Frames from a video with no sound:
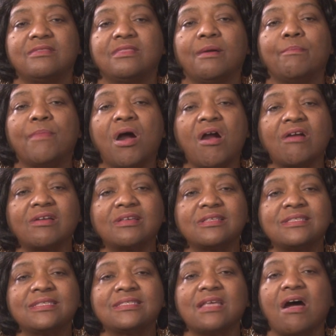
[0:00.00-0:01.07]
the
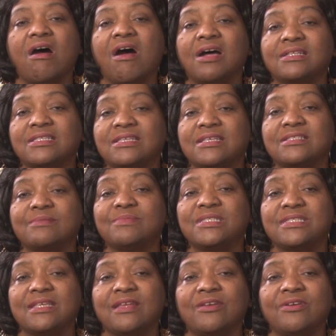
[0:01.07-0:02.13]
Marcus Autism
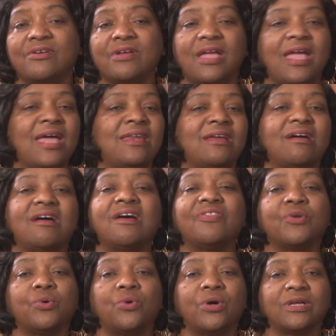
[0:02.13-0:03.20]
Center, and
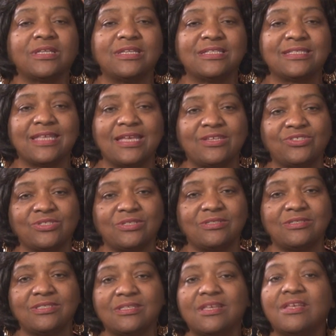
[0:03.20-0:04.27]
other
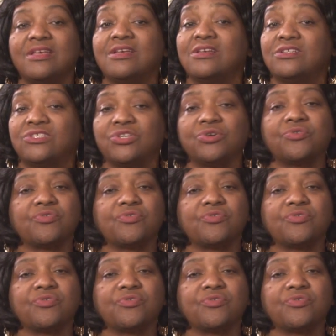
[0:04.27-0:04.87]
organizations to